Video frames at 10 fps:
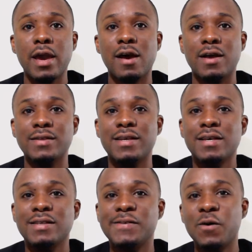Hey guys,
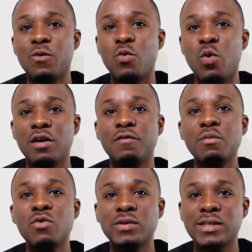so one of the
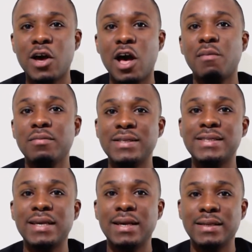most common
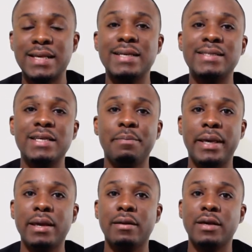mistakes I see
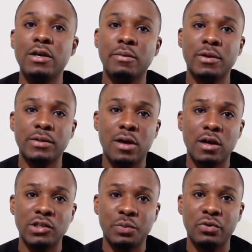beginner e-commerce
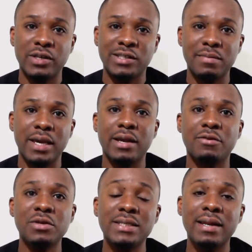entrepreneurs making
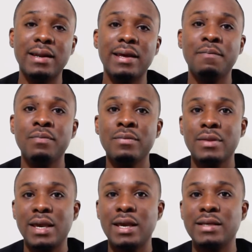recently
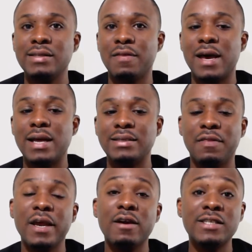is that
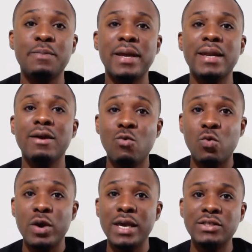they are spending
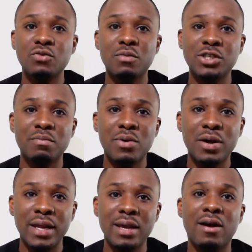way too much
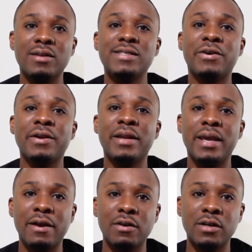money on certain
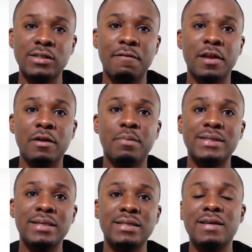areas of their
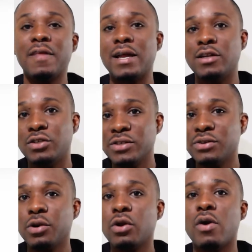business that
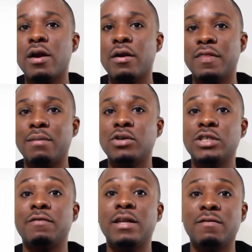doesn't require that much
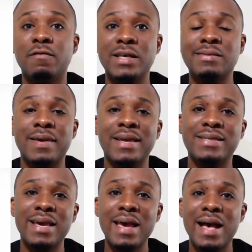of an
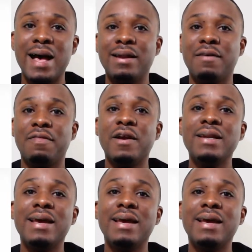investment, and they're